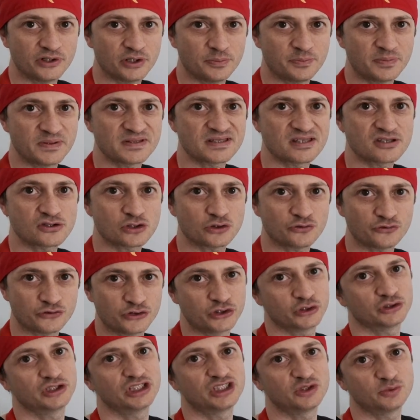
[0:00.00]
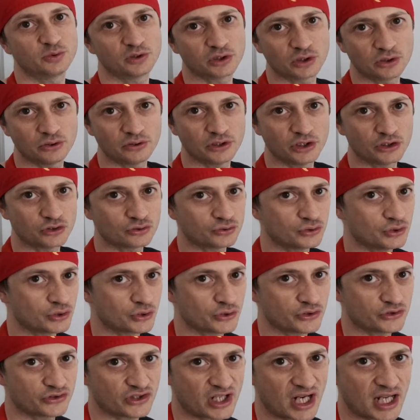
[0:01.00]
pieces of dough that will go into your
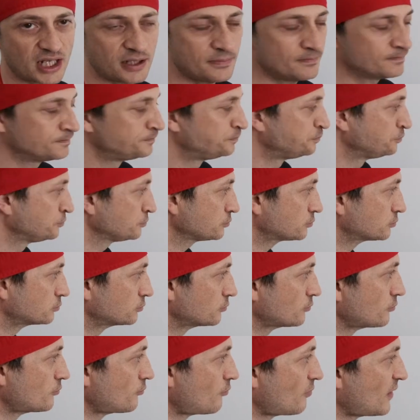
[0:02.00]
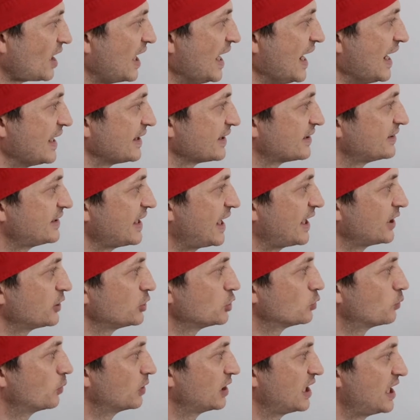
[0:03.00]
tray, and then
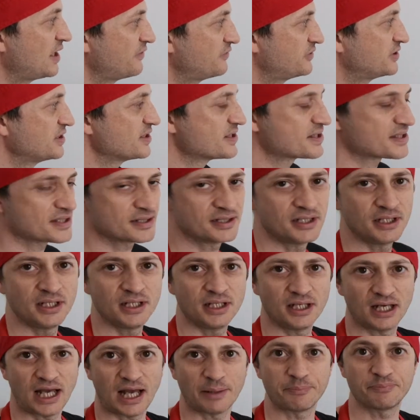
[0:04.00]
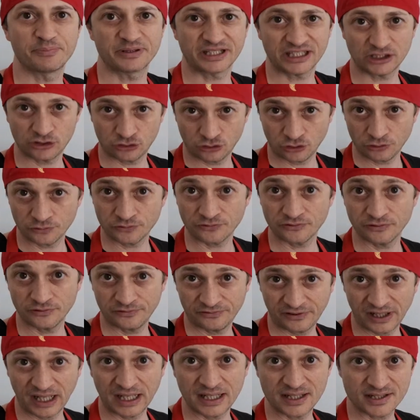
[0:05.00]
you will have this appretto
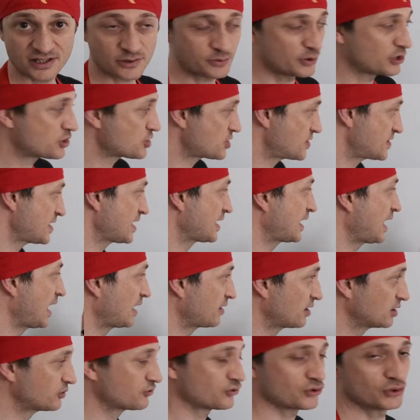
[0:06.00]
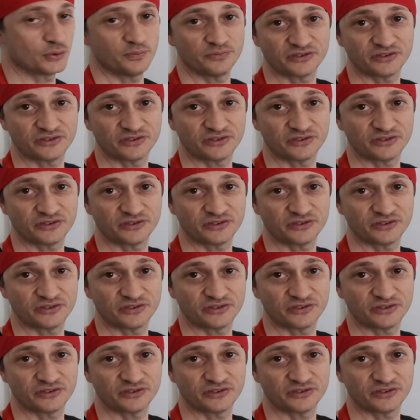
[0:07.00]
phase, which is again at room